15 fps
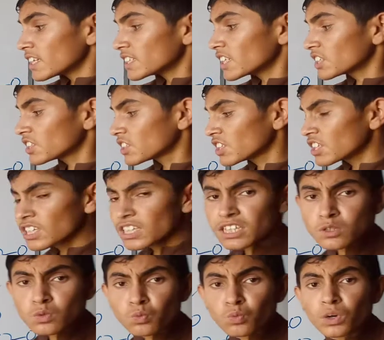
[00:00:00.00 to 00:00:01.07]
that
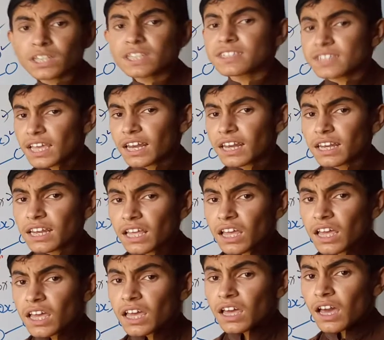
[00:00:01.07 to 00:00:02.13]
this one cell
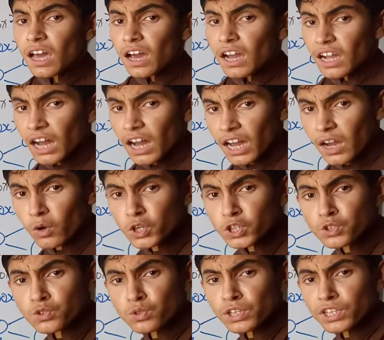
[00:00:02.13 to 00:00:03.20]

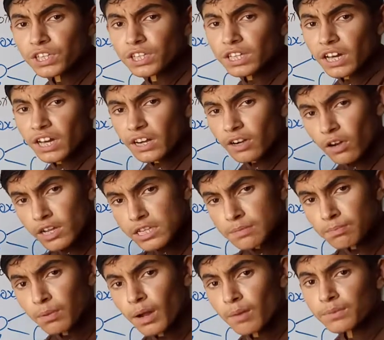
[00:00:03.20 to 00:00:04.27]
actually arise
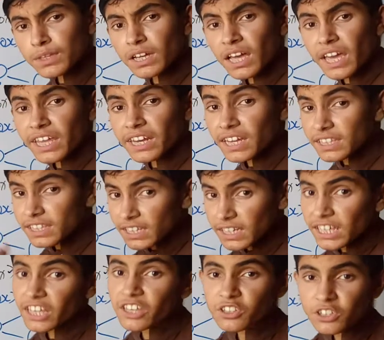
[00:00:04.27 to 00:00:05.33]
from the another
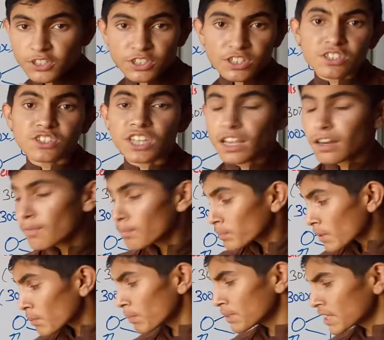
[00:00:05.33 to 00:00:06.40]
existing cell.
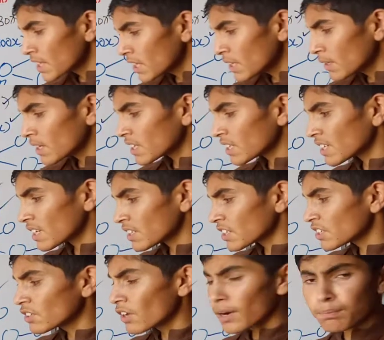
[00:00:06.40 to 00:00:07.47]
But he
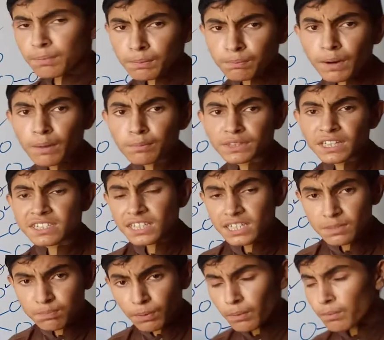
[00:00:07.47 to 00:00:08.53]
did not perform this
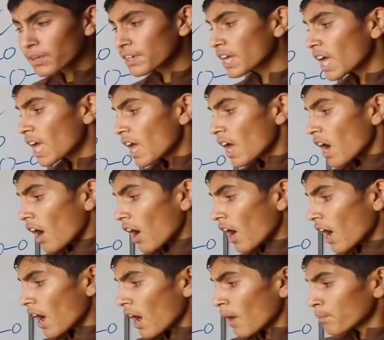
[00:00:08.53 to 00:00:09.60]
experiment
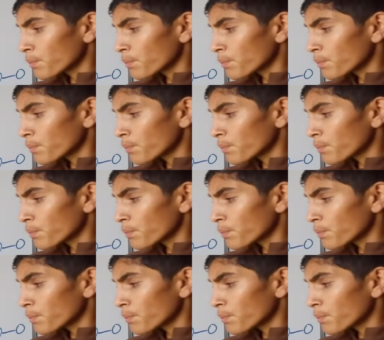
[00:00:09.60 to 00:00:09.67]
up